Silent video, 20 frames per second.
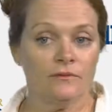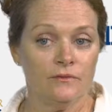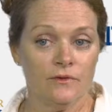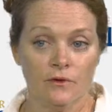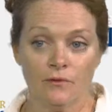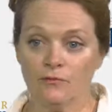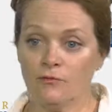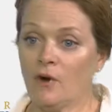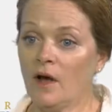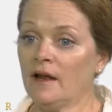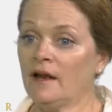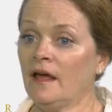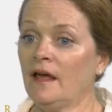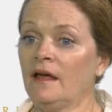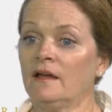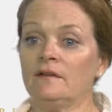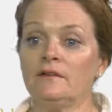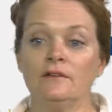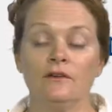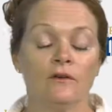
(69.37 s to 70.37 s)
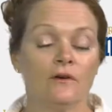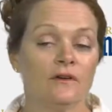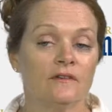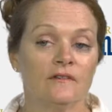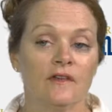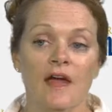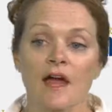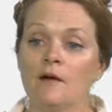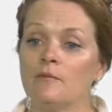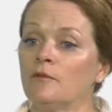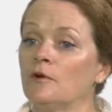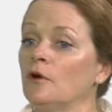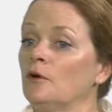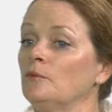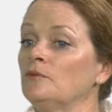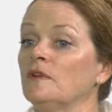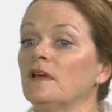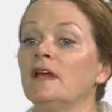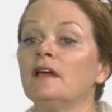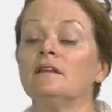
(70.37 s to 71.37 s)
your front end, your exam
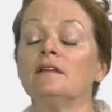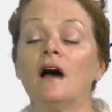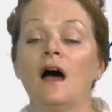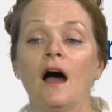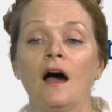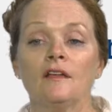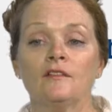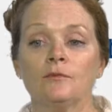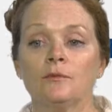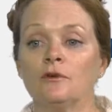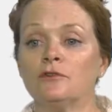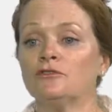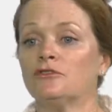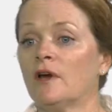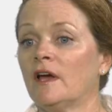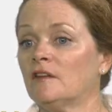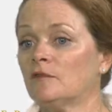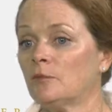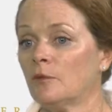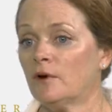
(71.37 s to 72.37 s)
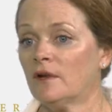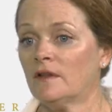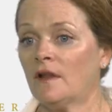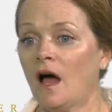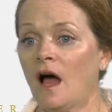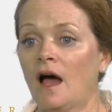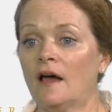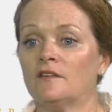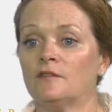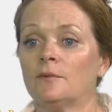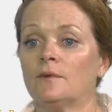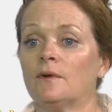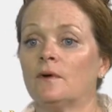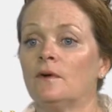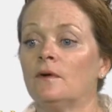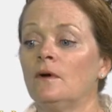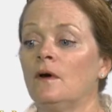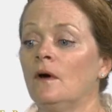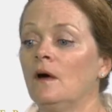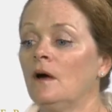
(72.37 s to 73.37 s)
rooms in the hospital, transport in the
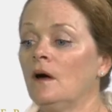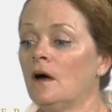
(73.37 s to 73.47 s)
hospital,